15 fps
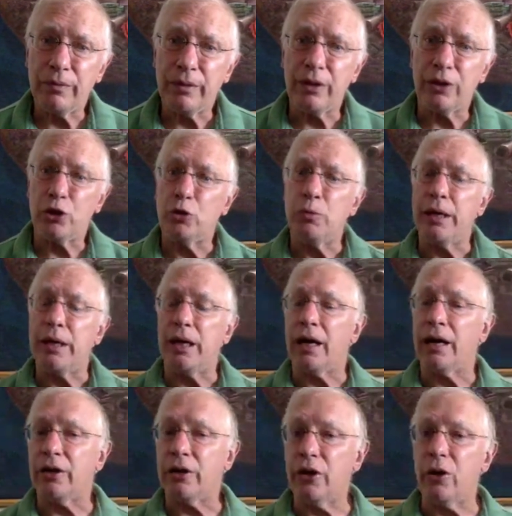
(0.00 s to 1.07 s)
there are too many
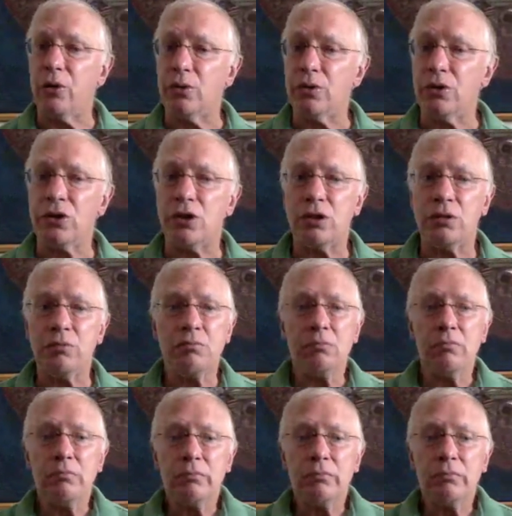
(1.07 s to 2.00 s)
unknowns.